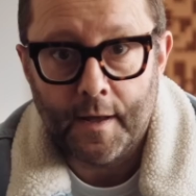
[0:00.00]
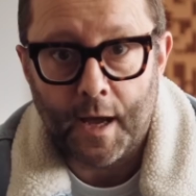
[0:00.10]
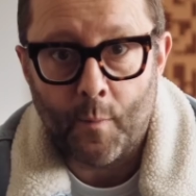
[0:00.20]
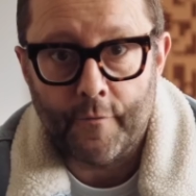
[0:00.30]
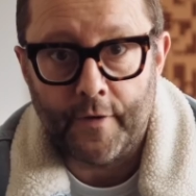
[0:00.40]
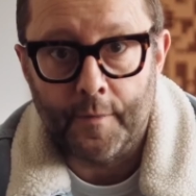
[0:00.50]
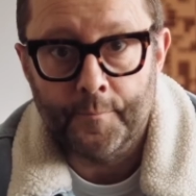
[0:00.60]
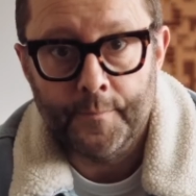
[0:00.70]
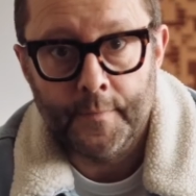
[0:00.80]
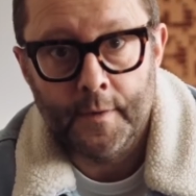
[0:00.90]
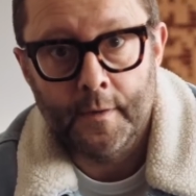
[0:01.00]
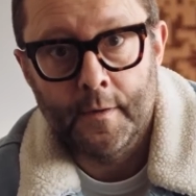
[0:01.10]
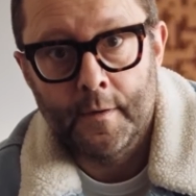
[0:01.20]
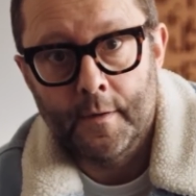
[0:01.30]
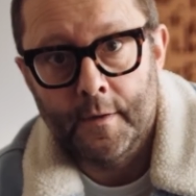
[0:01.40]
However,
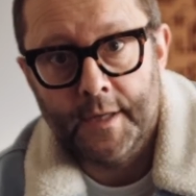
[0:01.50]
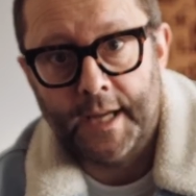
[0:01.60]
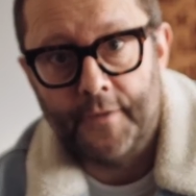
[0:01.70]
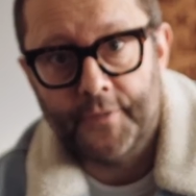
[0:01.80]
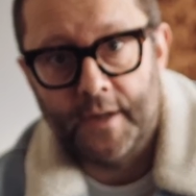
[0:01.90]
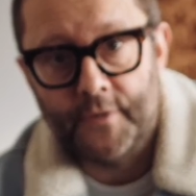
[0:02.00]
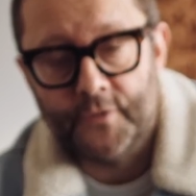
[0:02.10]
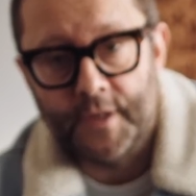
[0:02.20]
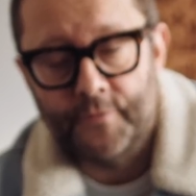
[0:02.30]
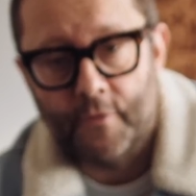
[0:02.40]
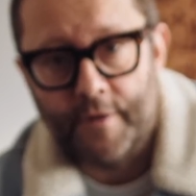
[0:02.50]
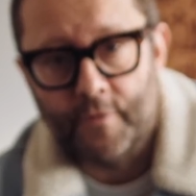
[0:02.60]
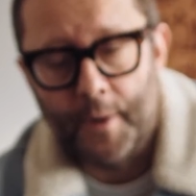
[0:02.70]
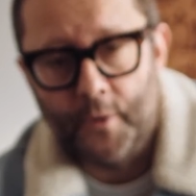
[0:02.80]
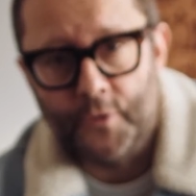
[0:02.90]
KEF give us an infrared
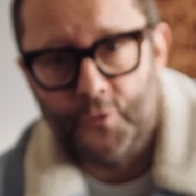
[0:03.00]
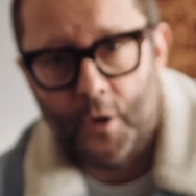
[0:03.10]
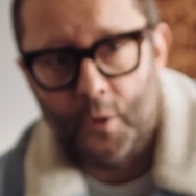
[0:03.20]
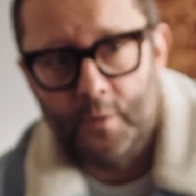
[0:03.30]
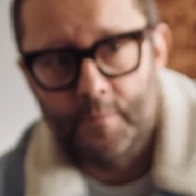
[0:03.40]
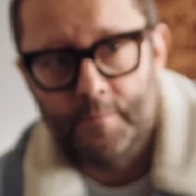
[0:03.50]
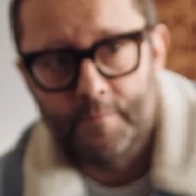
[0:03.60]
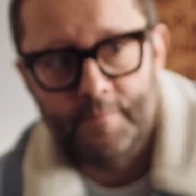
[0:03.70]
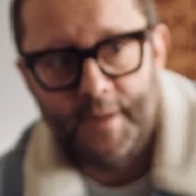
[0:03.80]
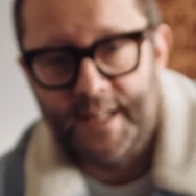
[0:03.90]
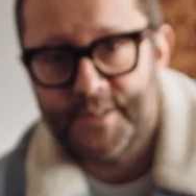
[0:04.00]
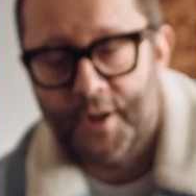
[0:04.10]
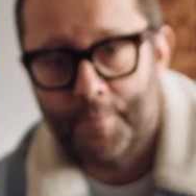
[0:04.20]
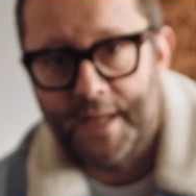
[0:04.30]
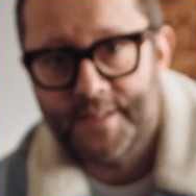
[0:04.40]
remote control. It's
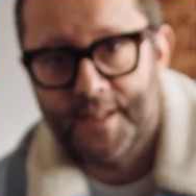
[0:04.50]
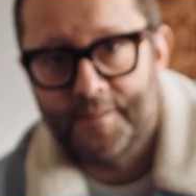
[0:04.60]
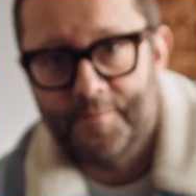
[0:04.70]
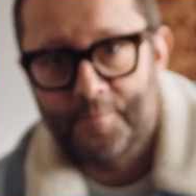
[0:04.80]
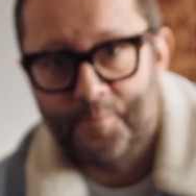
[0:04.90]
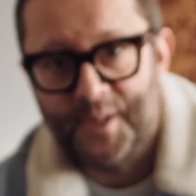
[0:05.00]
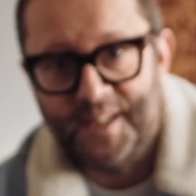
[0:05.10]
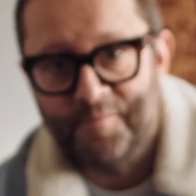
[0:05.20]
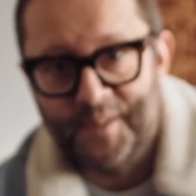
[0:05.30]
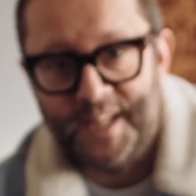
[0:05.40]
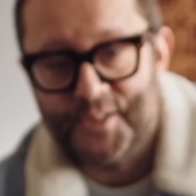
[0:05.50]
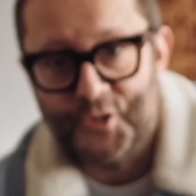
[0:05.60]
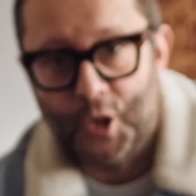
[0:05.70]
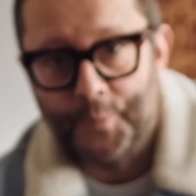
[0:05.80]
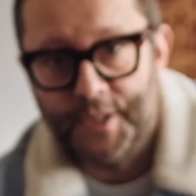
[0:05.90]
not amazing, but it gets the
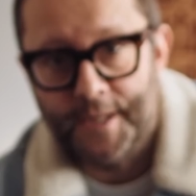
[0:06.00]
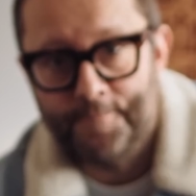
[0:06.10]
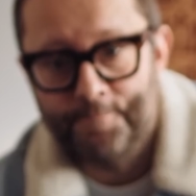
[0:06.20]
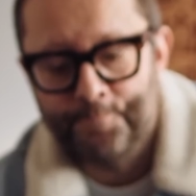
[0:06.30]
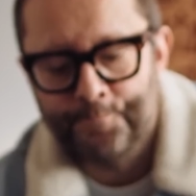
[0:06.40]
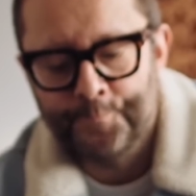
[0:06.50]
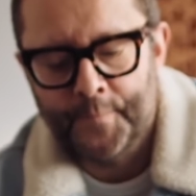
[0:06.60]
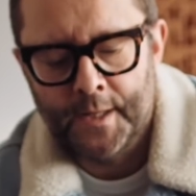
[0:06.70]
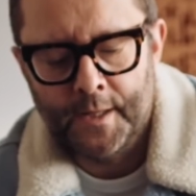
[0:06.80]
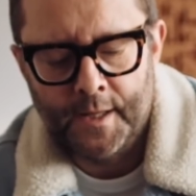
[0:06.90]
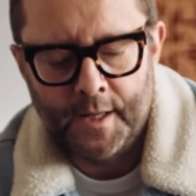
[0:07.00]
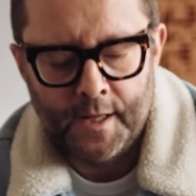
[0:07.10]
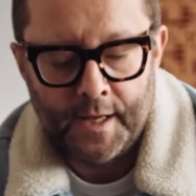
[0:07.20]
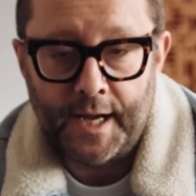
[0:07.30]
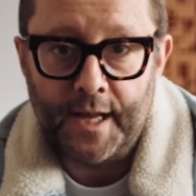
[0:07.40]
job done.
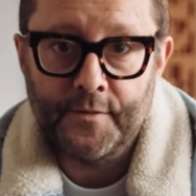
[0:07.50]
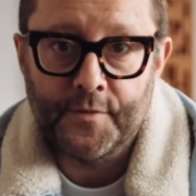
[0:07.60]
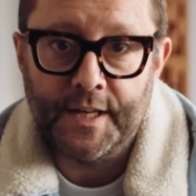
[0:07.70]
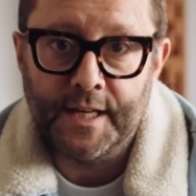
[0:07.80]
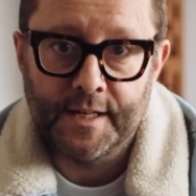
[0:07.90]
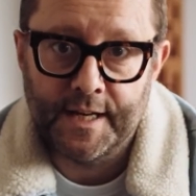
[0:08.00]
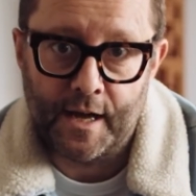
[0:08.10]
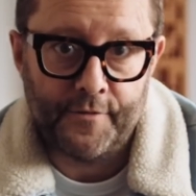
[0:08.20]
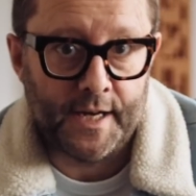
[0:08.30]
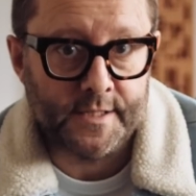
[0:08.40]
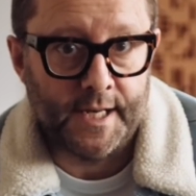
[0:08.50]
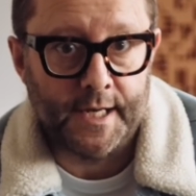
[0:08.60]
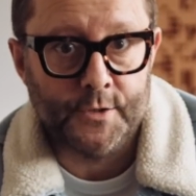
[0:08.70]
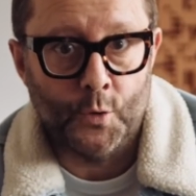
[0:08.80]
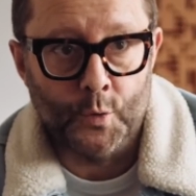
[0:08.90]
And the KEF
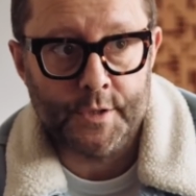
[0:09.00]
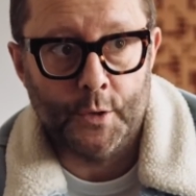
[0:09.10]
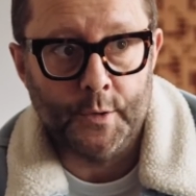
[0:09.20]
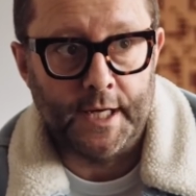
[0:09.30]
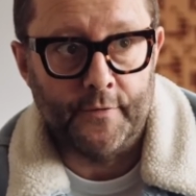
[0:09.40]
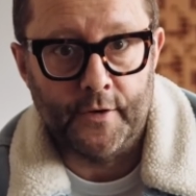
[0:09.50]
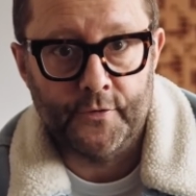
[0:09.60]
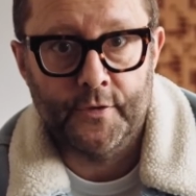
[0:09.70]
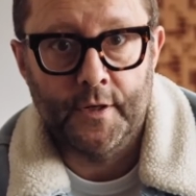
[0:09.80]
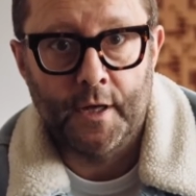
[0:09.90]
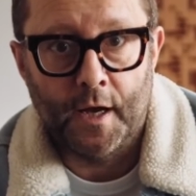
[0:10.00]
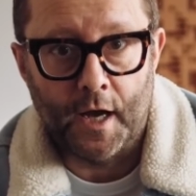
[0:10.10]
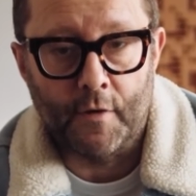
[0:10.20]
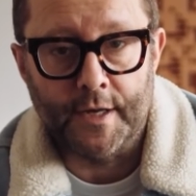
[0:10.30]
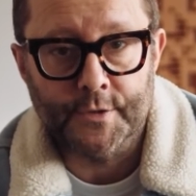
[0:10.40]
LSX also give us
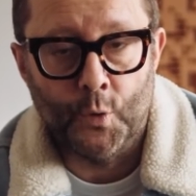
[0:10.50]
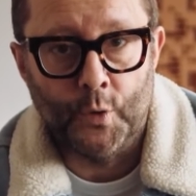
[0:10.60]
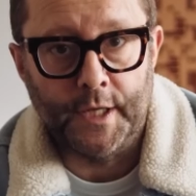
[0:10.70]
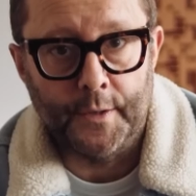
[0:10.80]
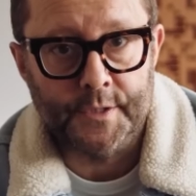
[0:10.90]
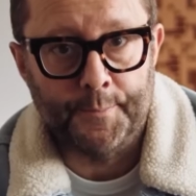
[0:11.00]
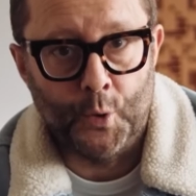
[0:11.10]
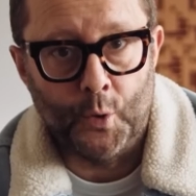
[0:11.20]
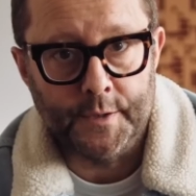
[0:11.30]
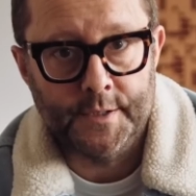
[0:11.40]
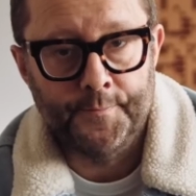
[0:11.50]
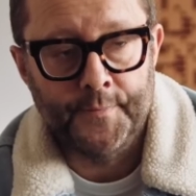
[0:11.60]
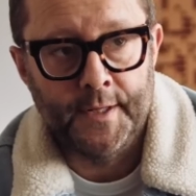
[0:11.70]
high-res audio support.